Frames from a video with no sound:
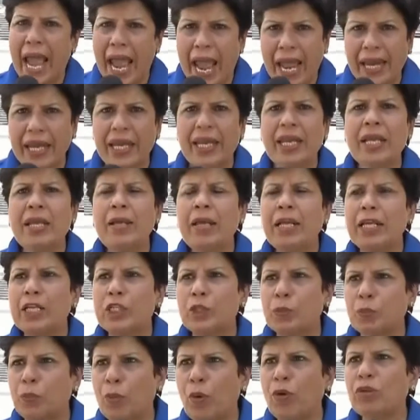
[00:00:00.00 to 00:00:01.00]
any
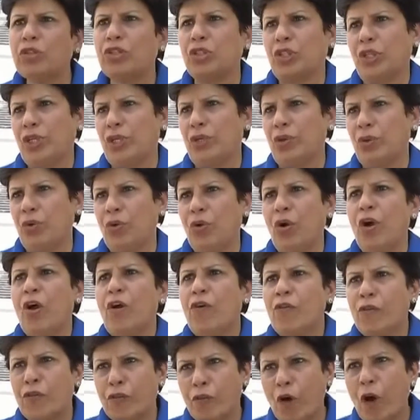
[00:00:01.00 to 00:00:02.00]
sports hero
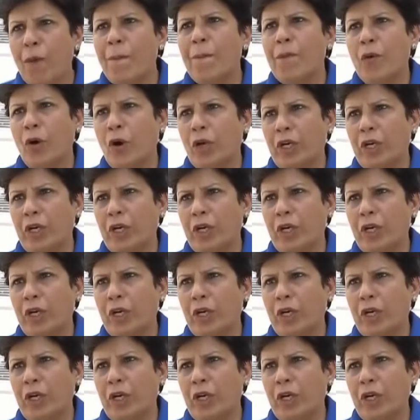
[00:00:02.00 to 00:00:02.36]
from